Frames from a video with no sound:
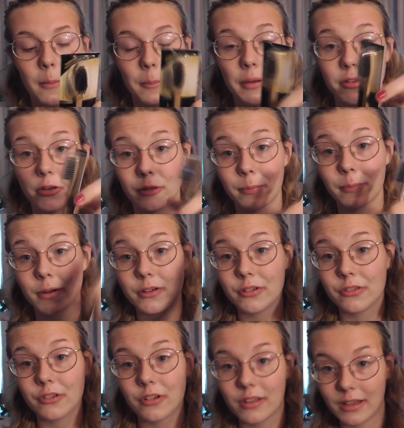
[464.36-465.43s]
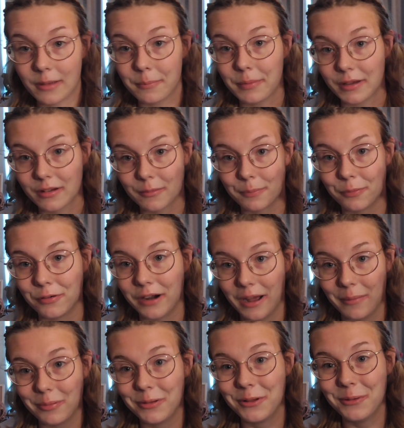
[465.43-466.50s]
But toothbrushes are like a bigger
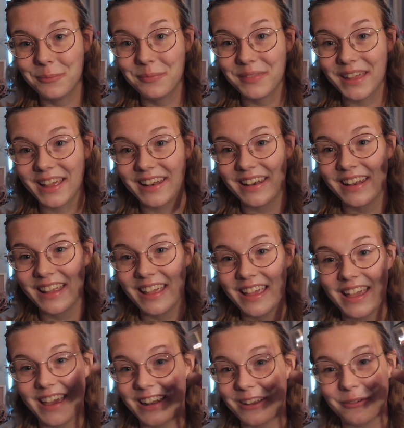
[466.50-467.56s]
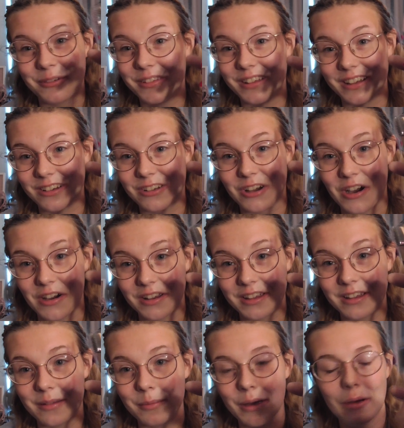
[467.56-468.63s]
problem than anyone's like
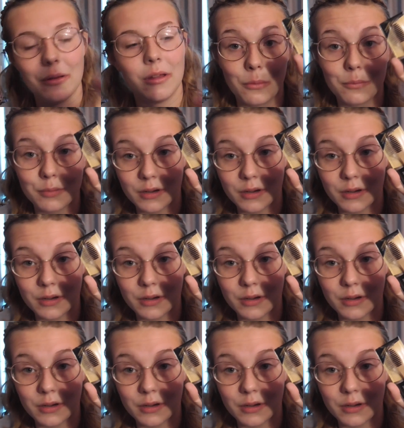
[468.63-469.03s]
talking about.